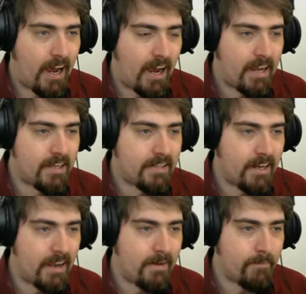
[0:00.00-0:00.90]
and
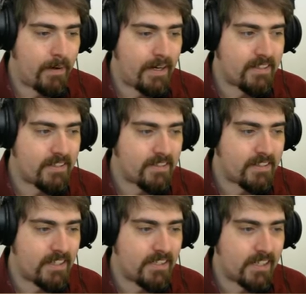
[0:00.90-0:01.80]
it might
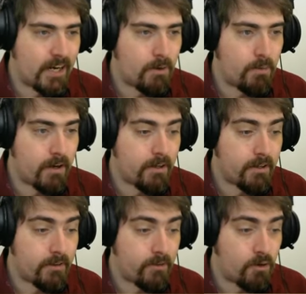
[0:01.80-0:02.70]
still get work
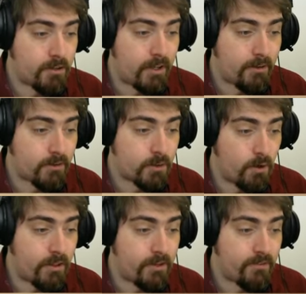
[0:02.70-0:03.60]
done. And of course he has also
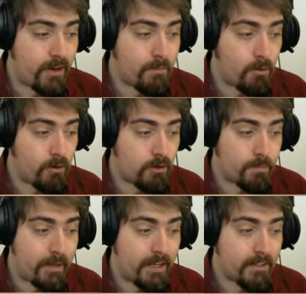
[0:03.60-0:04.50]
got this fat boy,
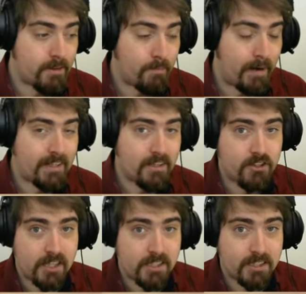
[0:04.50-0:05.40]
albeit minus
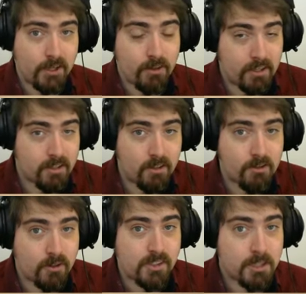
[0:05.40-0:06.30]
shields, now that he's
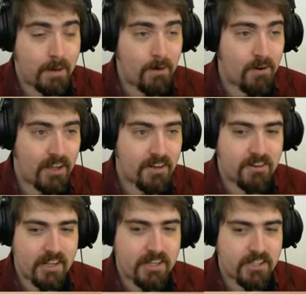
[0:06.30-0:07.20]
lost all his power thanks
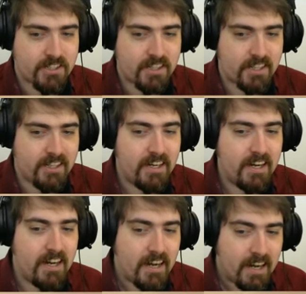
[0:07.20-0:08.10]
to that G C.
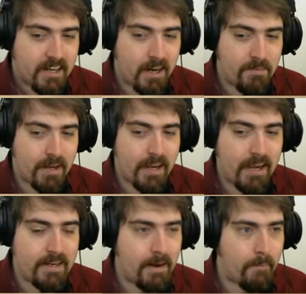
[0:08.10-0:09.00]
Coming
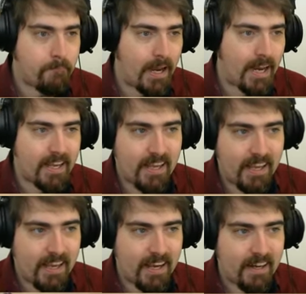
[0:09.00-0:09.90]
in back
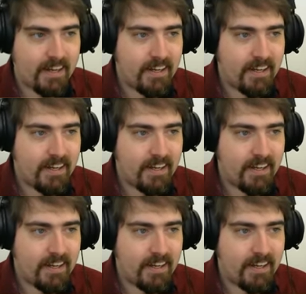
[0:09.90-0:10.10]
here,